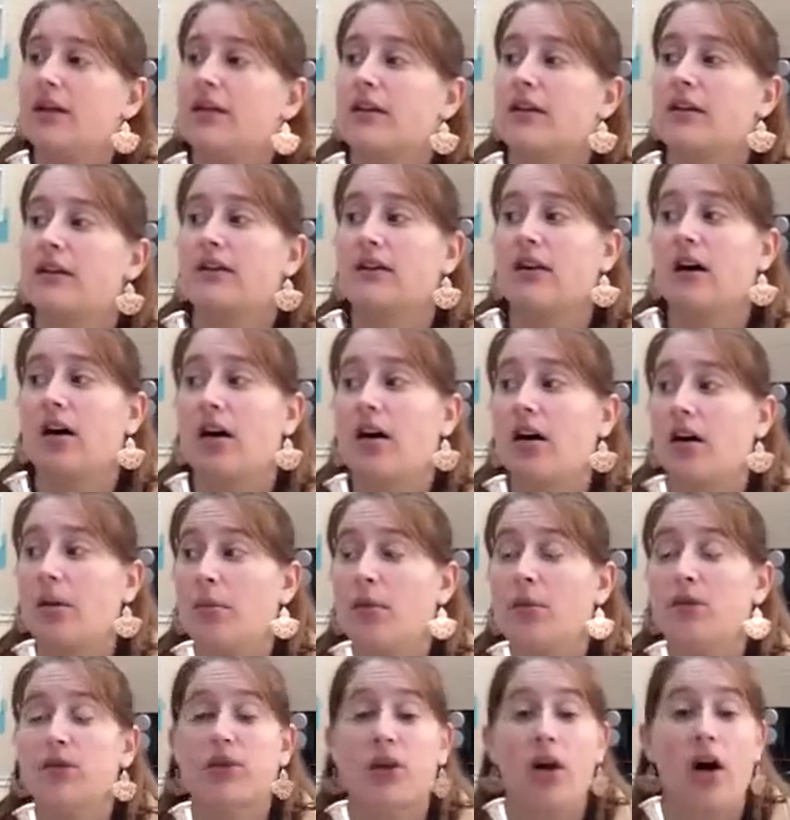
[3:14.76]
There's
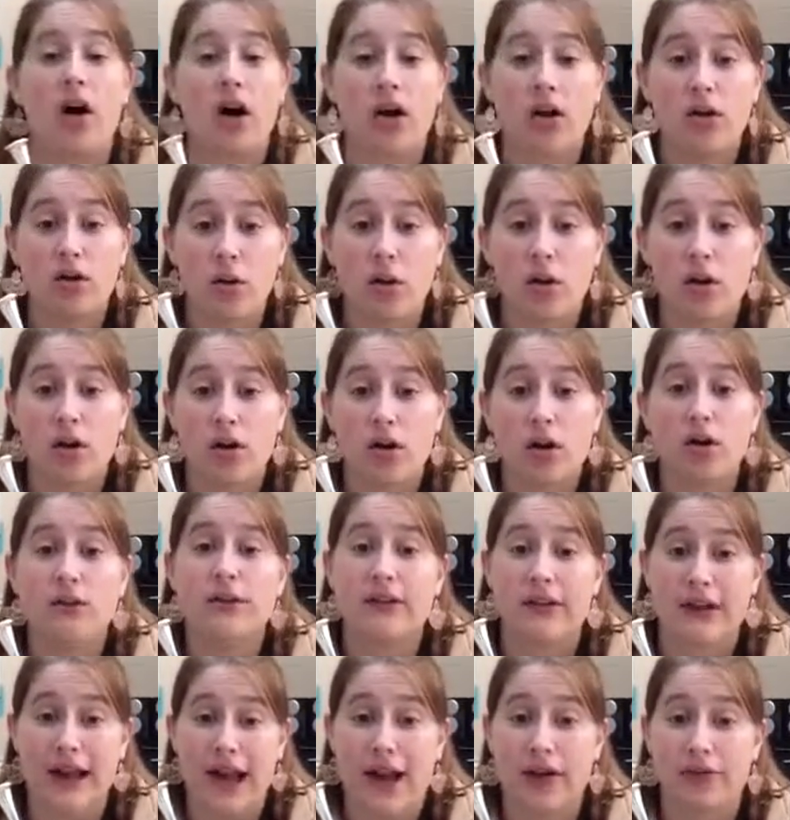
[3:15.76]
almost all quarter
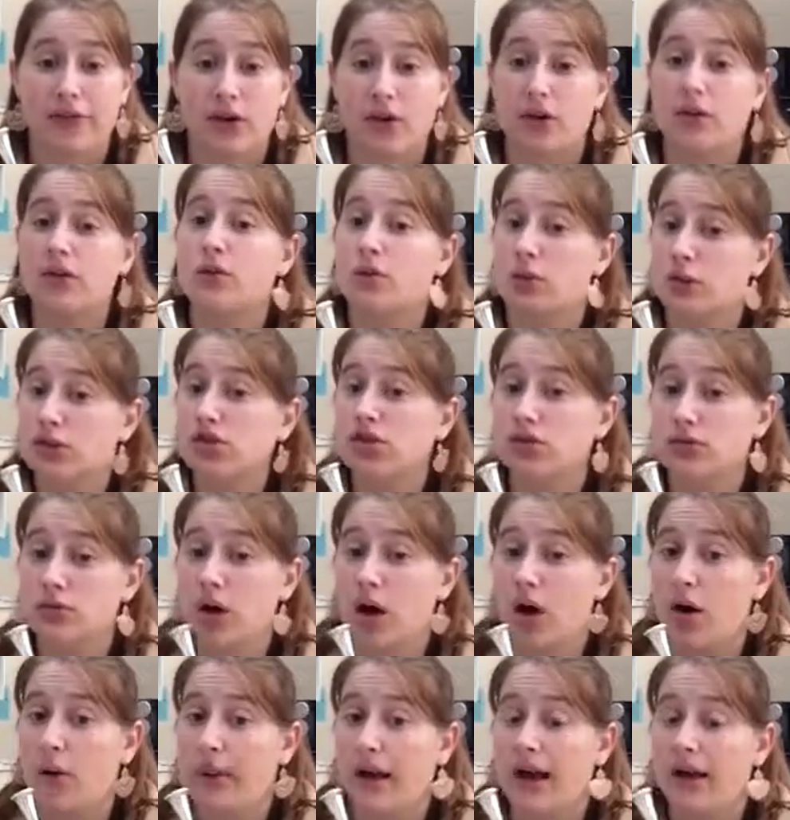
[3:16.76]
notes and half notes, which you
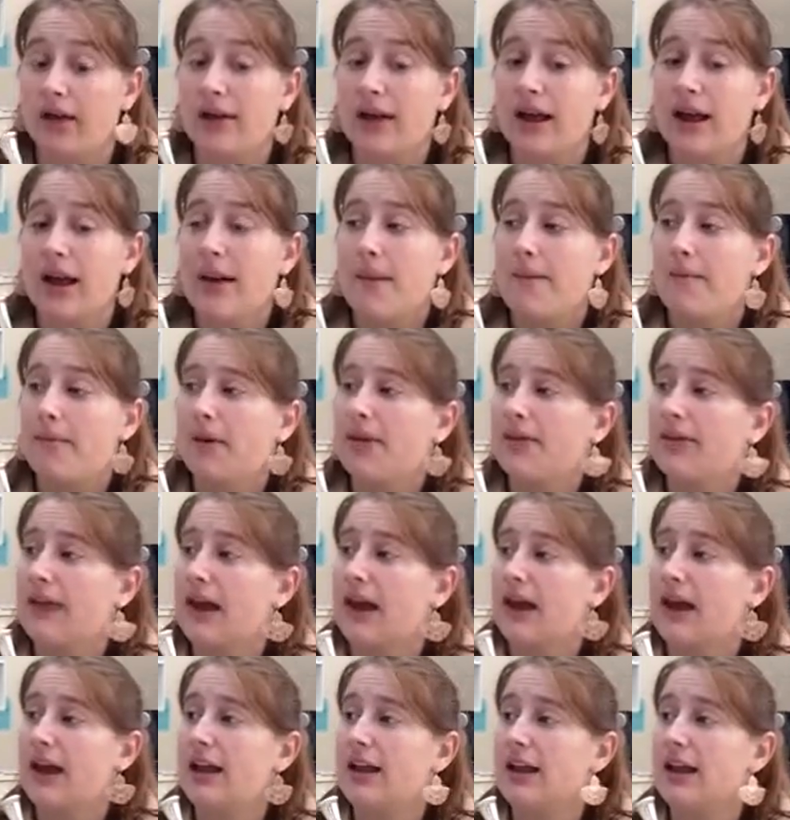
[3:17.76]
know about, but
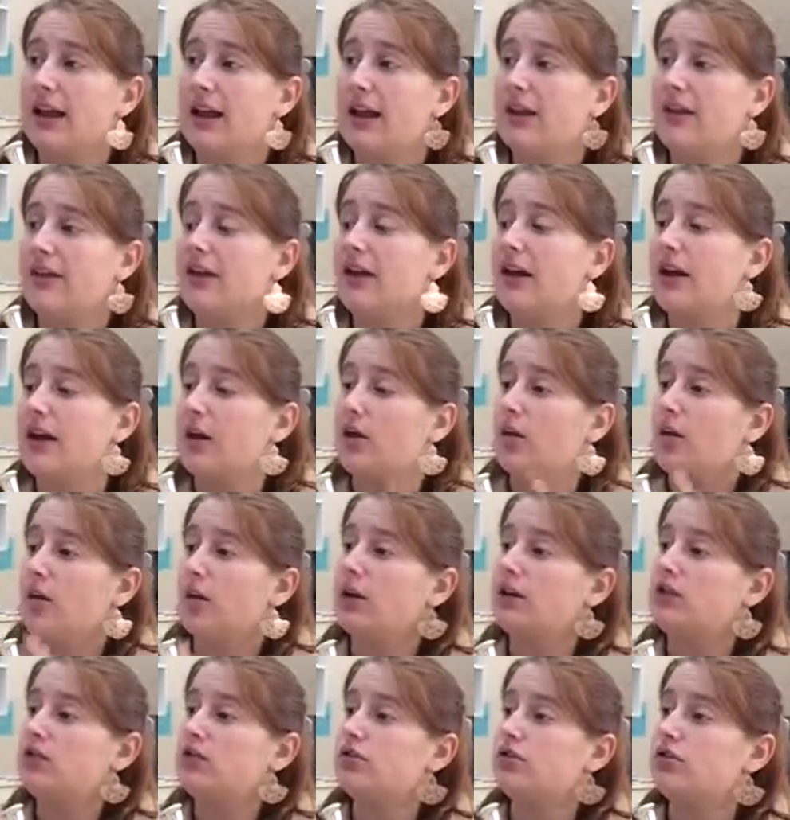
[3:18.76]
then in the
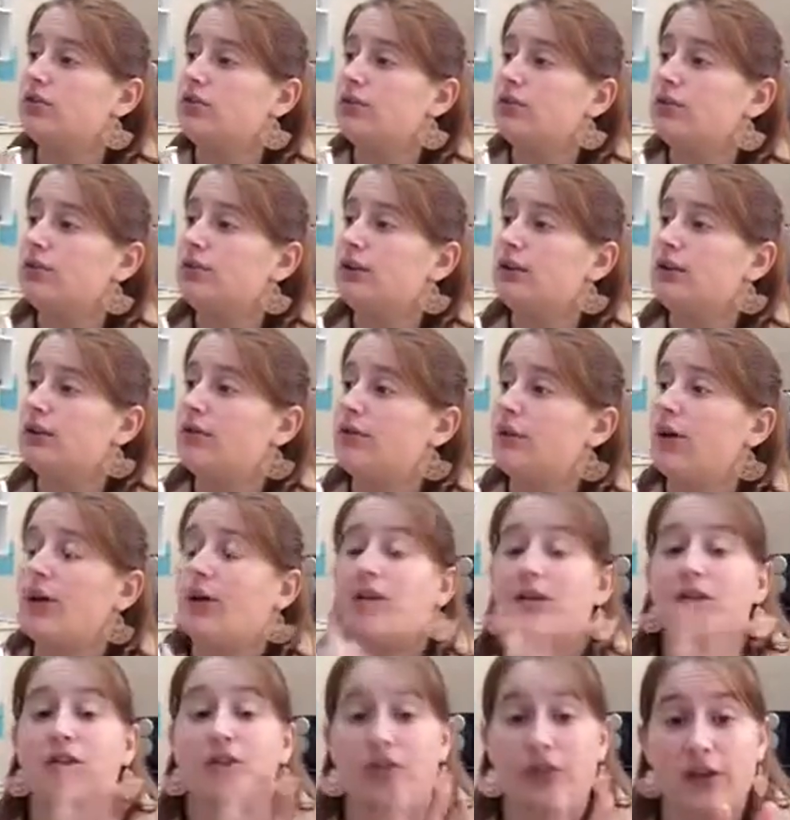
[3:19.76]
1, 2, 3, 4,
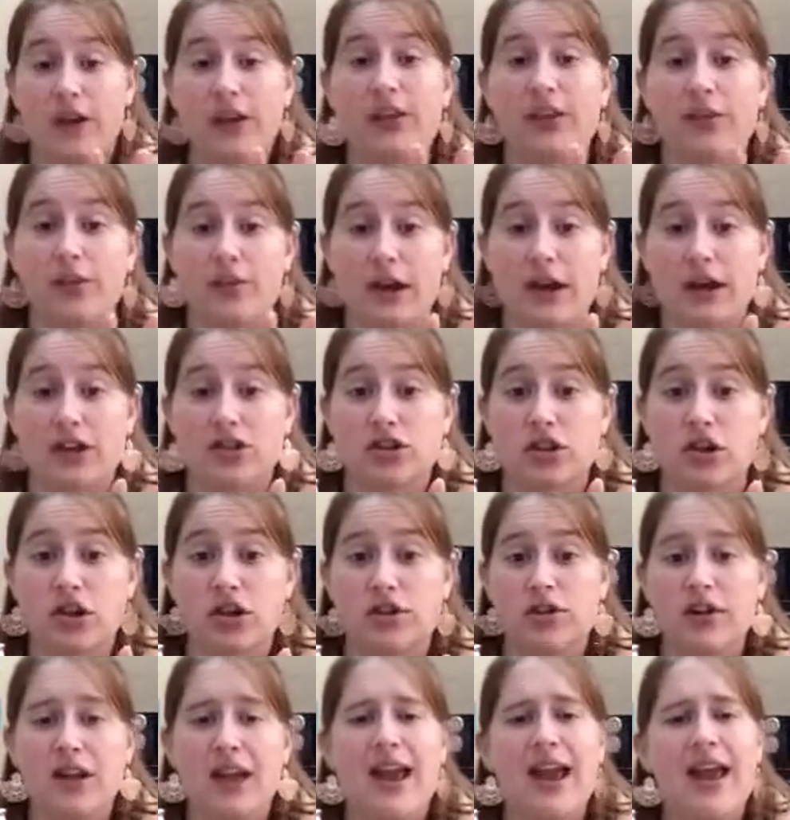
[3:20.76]
5th
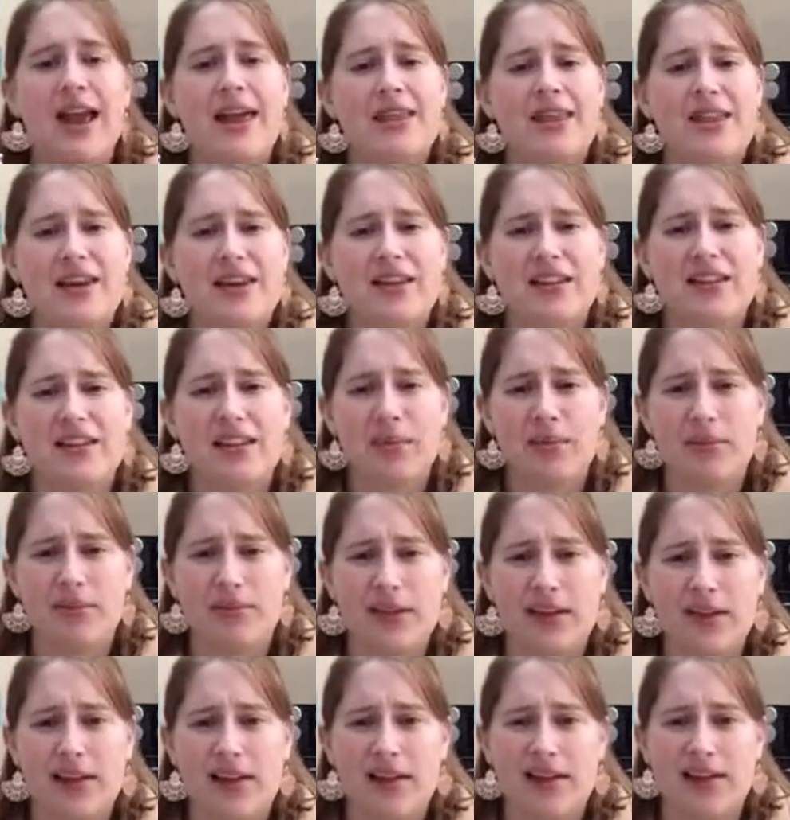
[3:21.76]
measure, there's
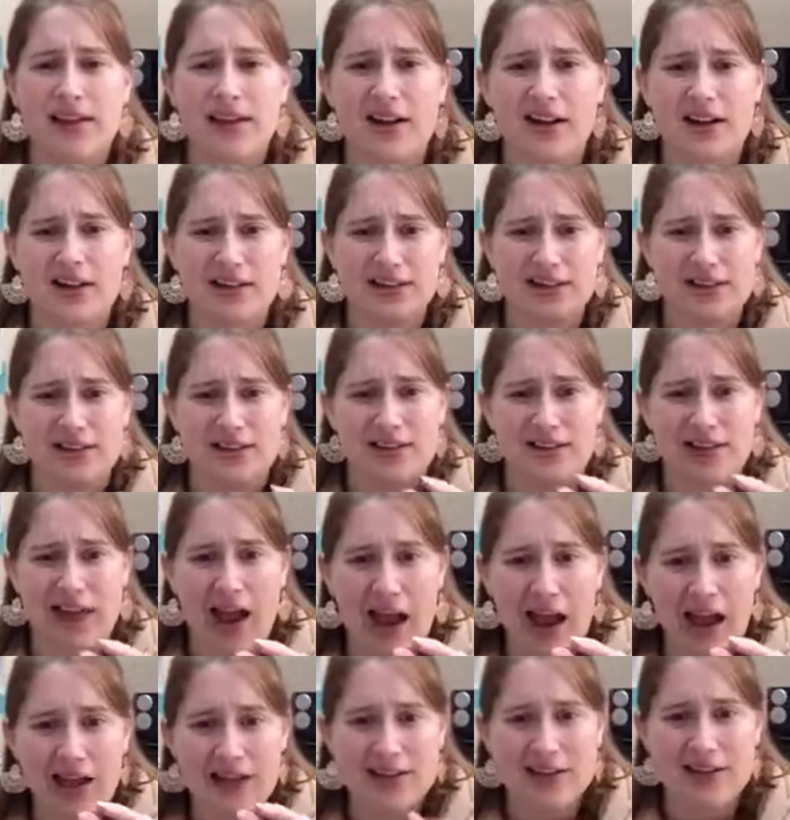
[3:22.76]
something, a little
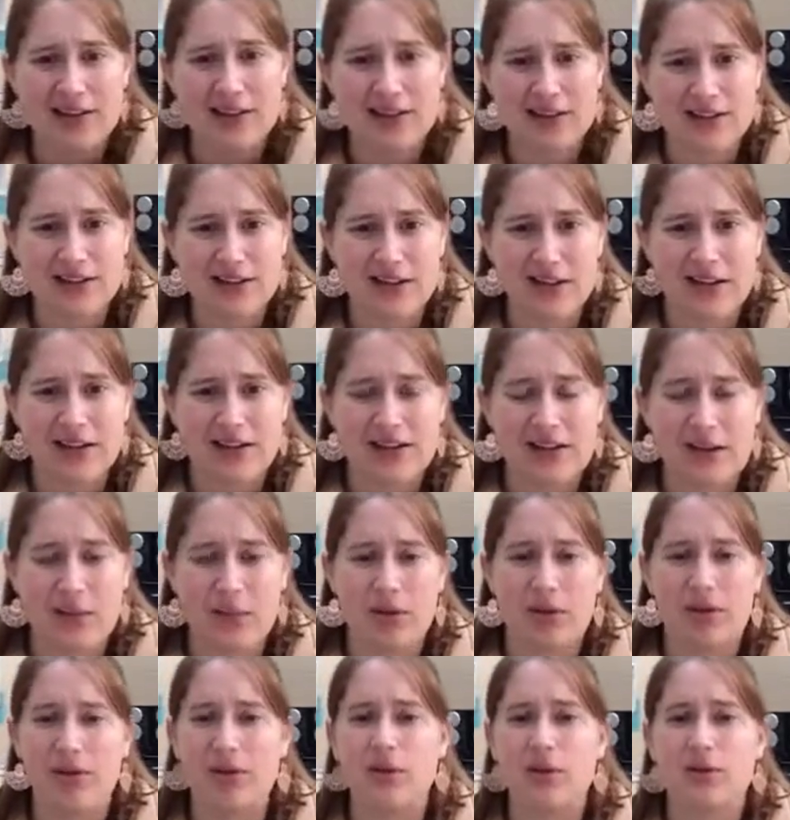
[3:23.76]
dot underneath
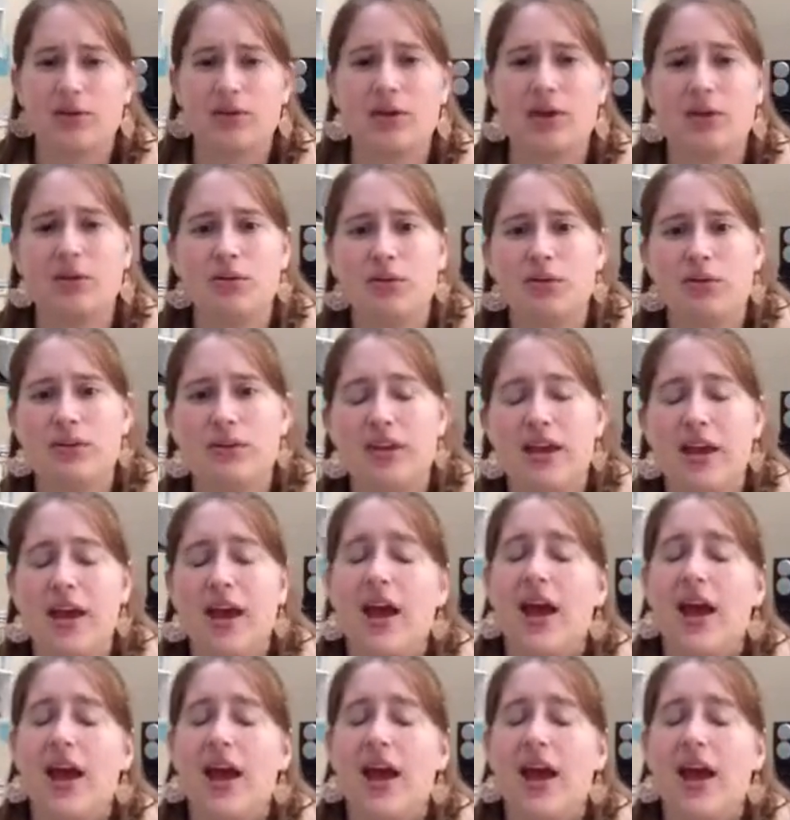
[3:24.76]
some of those notes.